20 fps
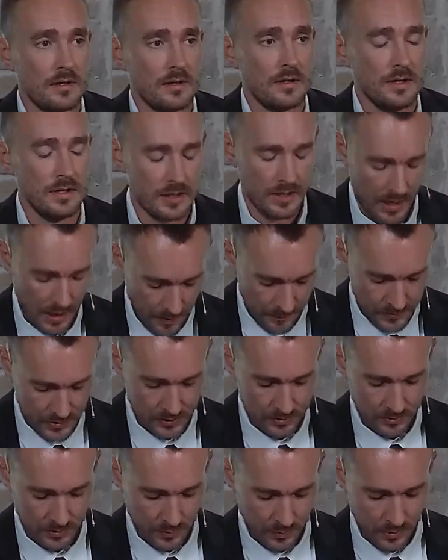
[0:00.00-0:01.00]
It
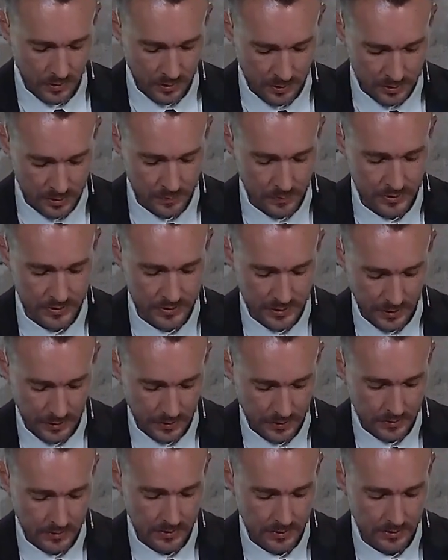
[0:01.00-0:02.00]
absolutely 100%
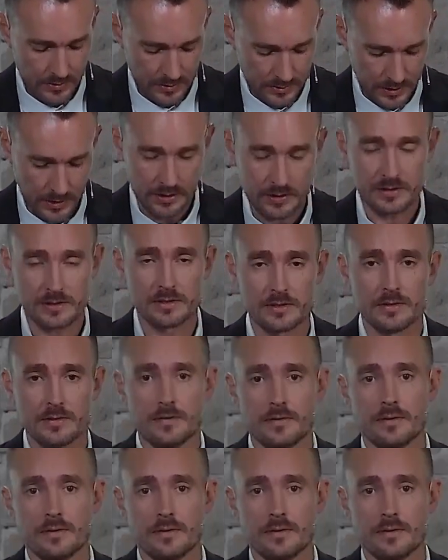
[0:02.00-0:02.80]
does.